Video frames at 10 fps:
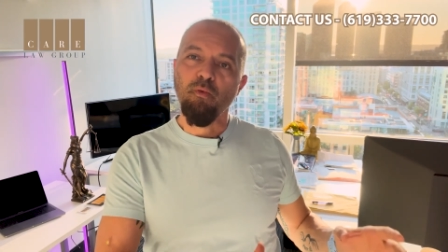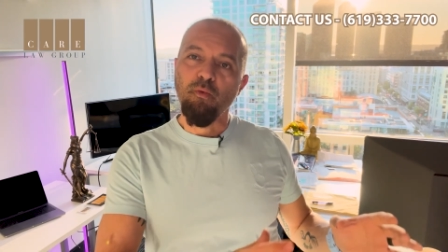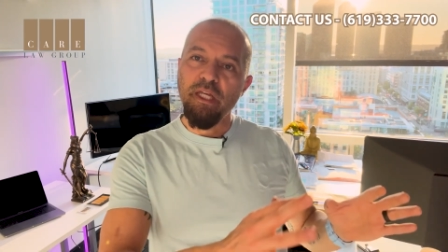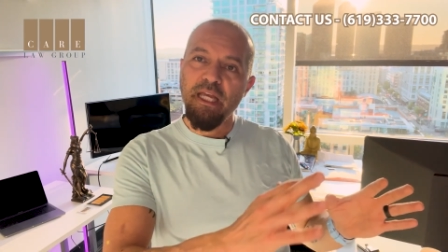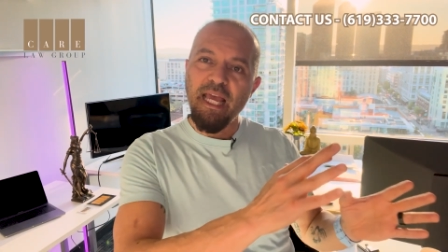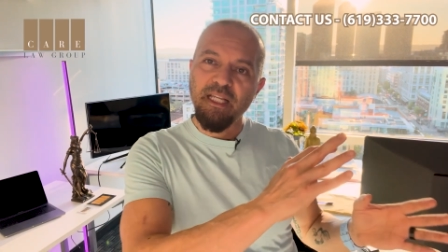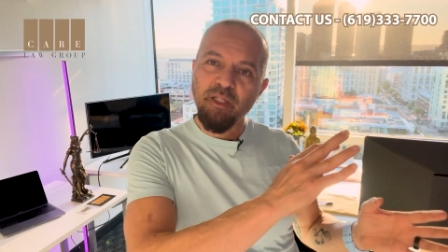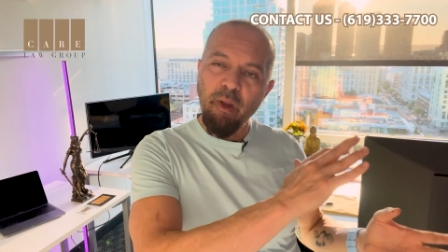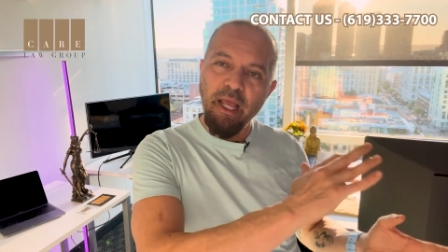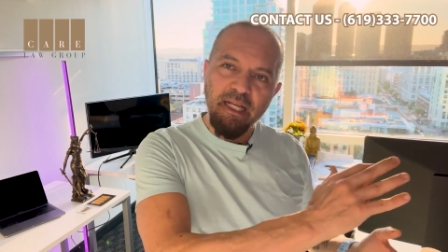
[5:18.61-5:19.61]
We
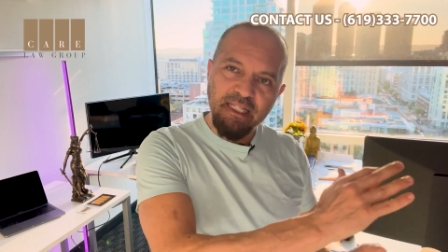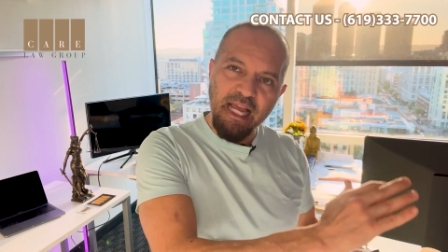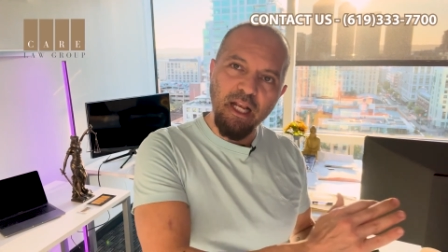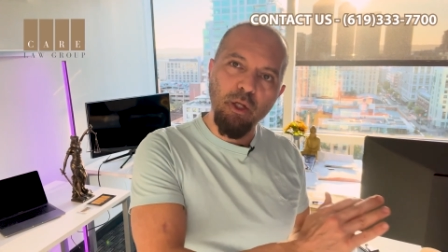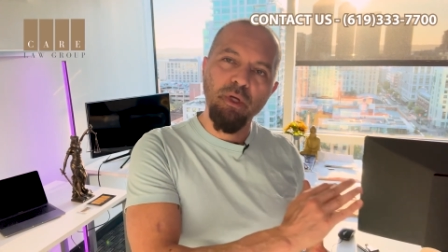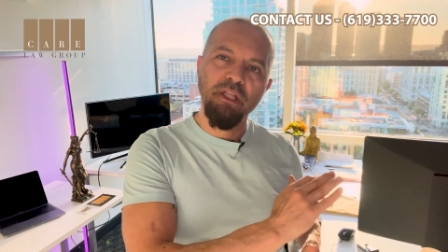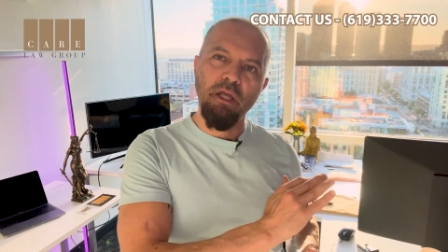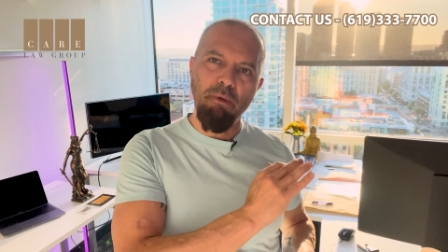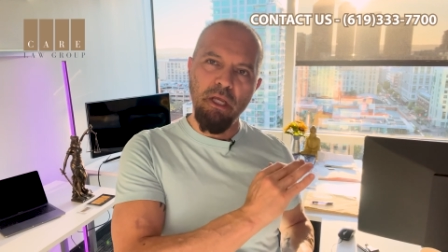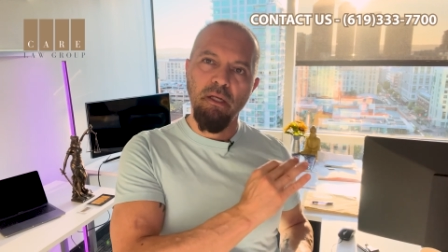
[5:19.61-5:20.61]
explain exactly what they
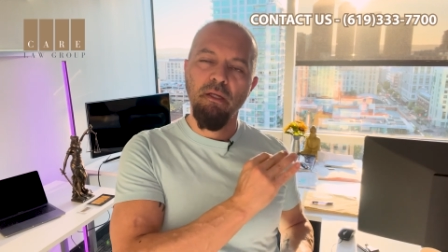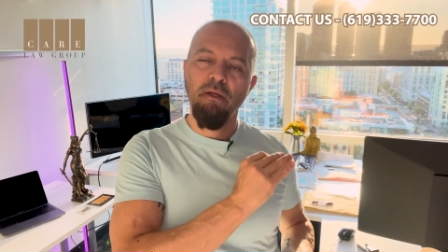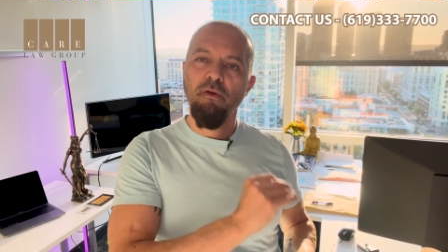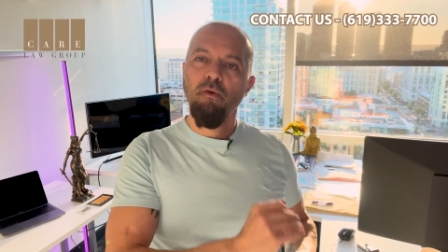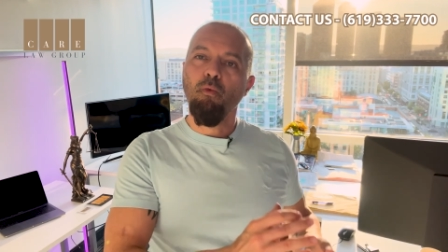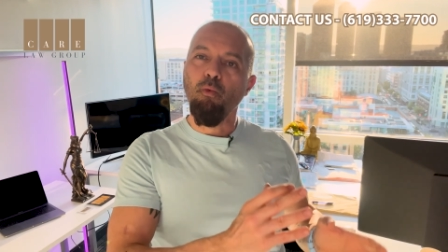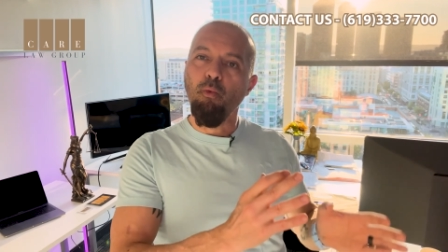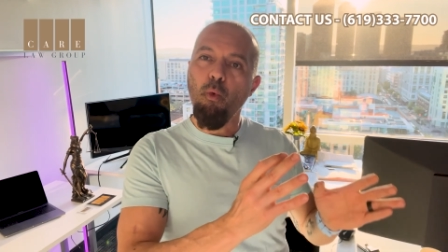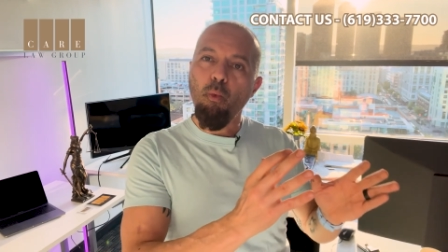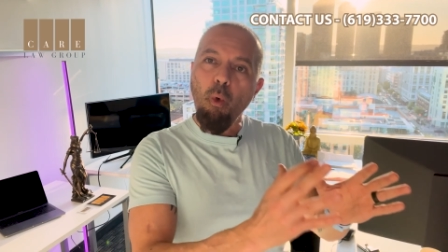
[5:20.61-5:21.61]
mean,
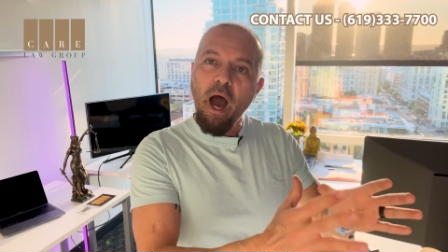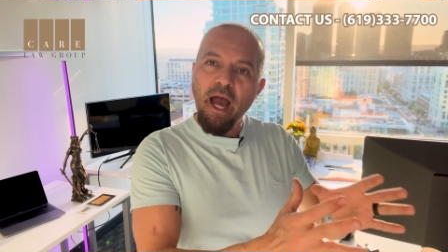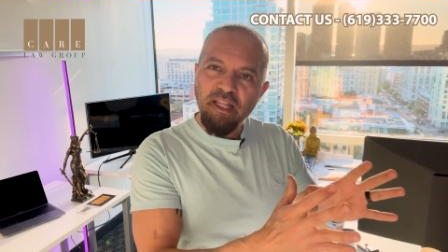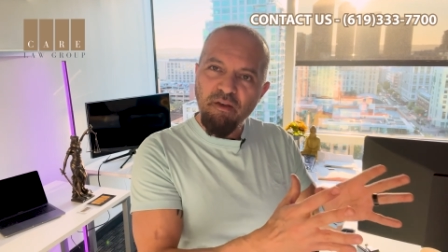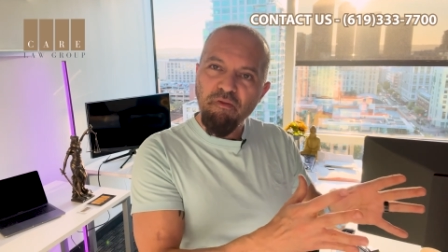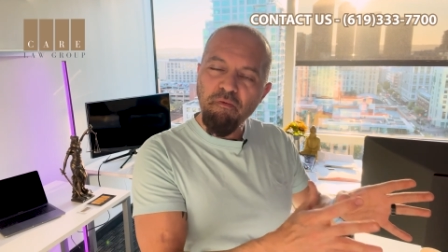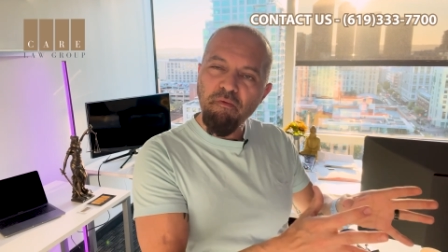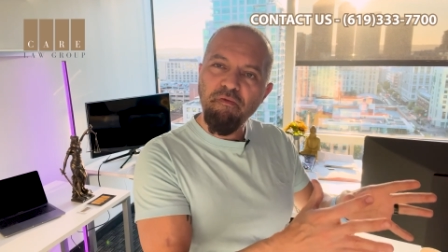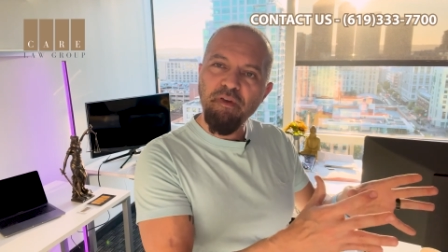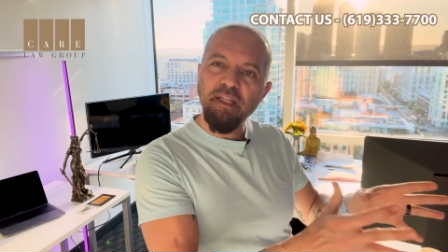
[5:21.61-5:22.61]
why they
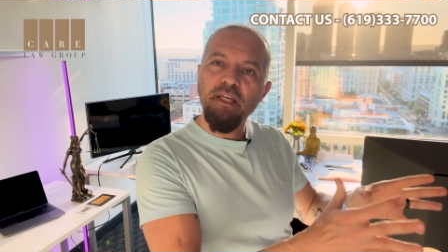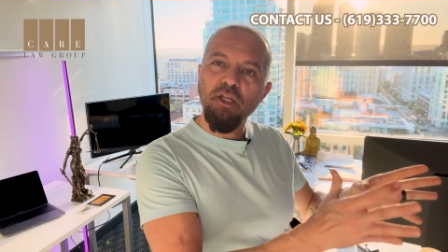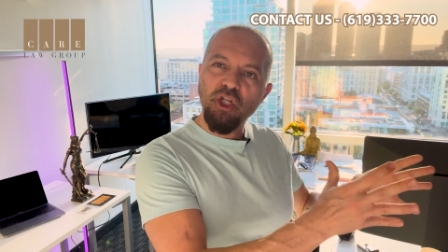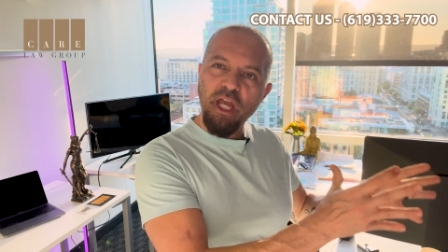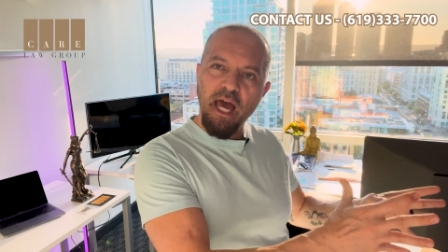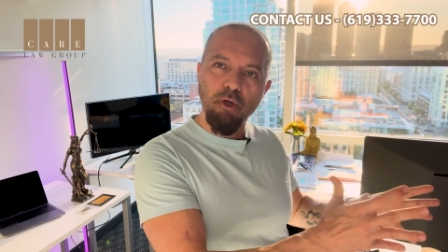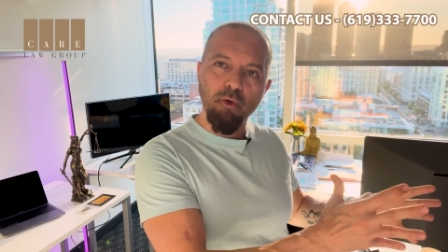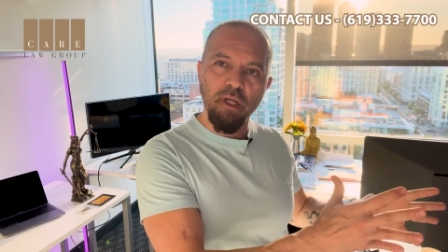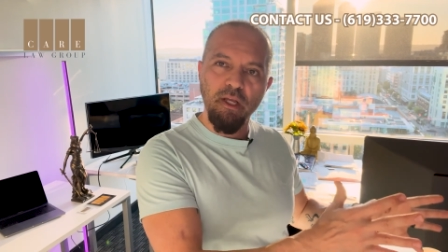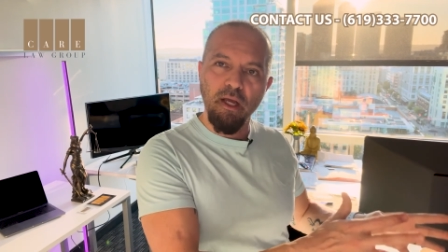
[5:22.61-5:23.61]
fit each
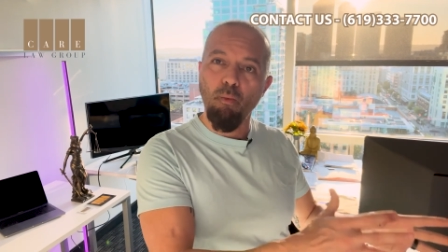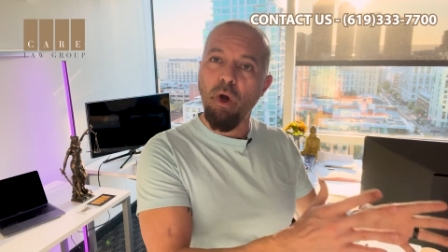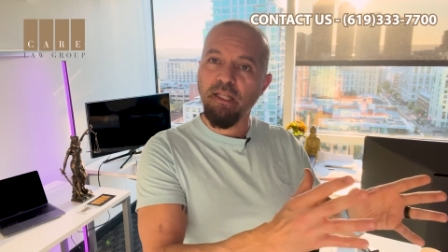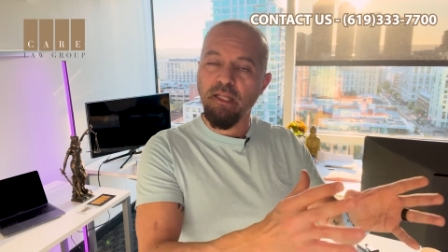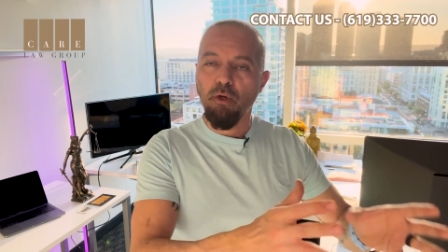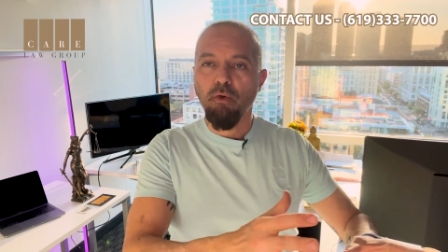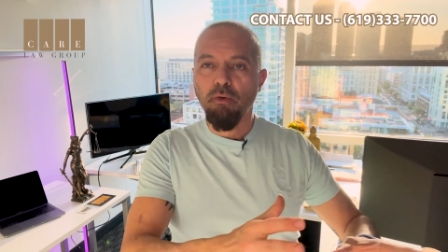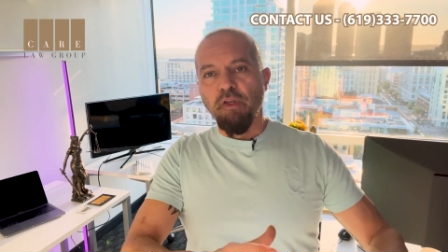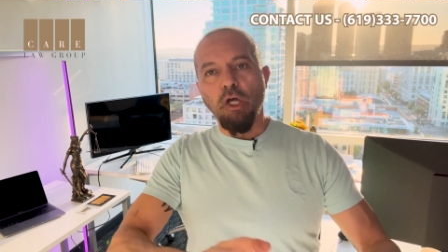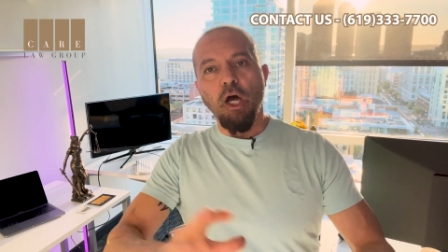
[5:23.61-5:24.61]
category and why they don't
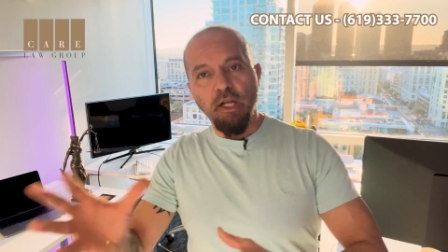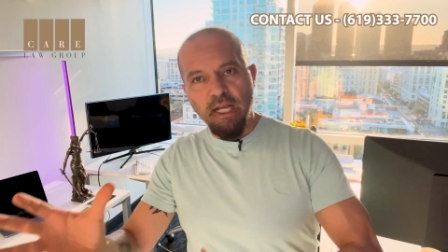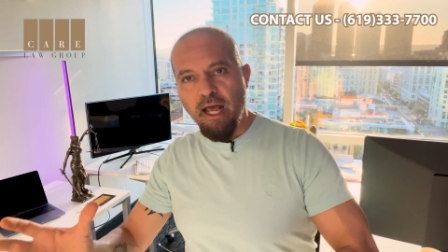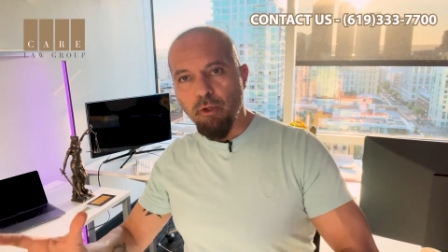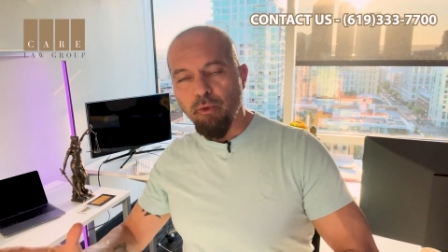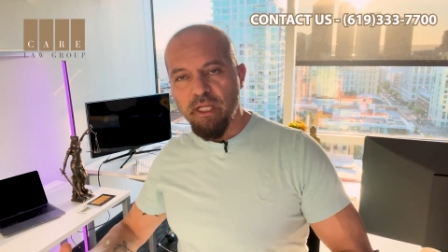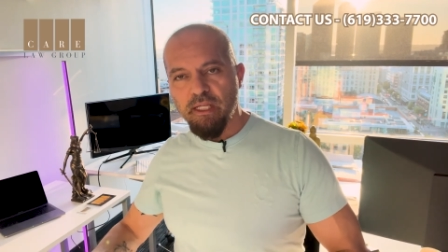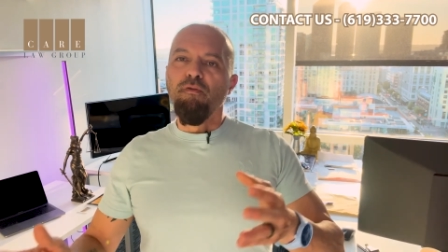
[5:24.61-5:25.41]
fit other categories.